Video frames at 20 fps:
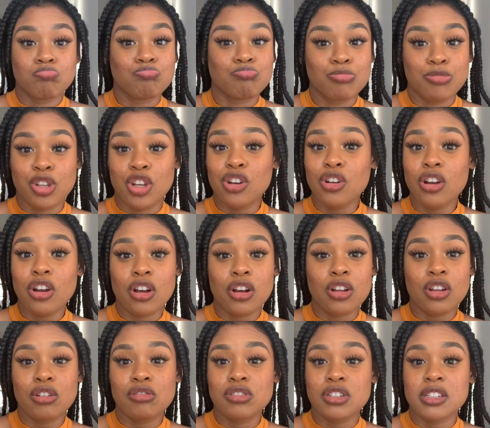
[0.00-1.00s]
you're her
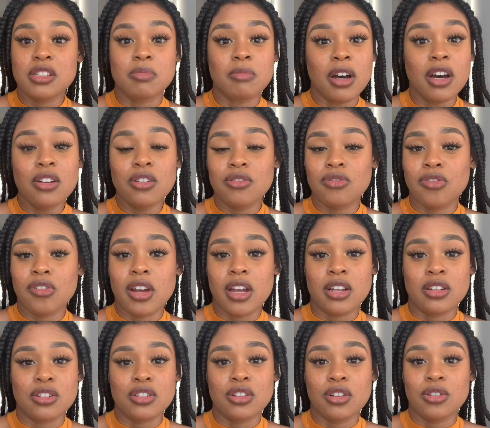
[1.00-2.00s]
closest model friend,
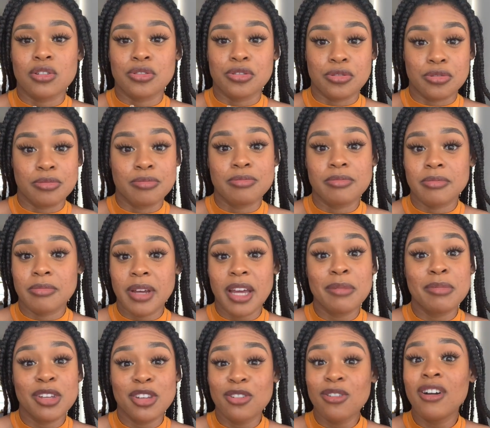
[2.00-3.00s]
so baby,
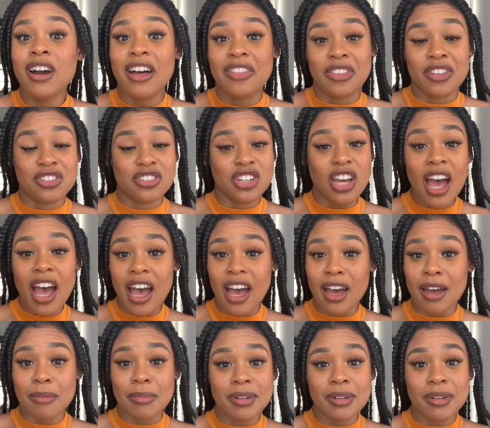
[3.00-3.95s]
you got the job.